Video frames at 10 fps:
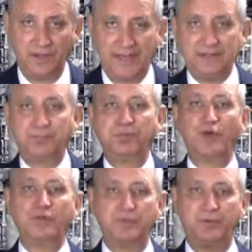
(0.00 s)
and they
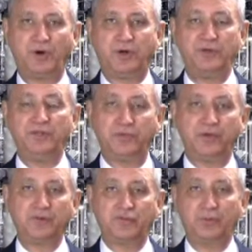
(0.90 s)
blow them apart into
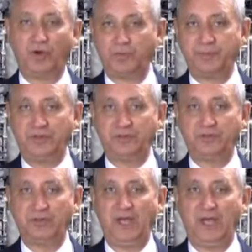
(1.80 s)
very small
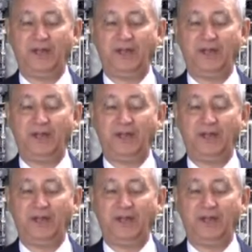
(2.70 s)
pieces.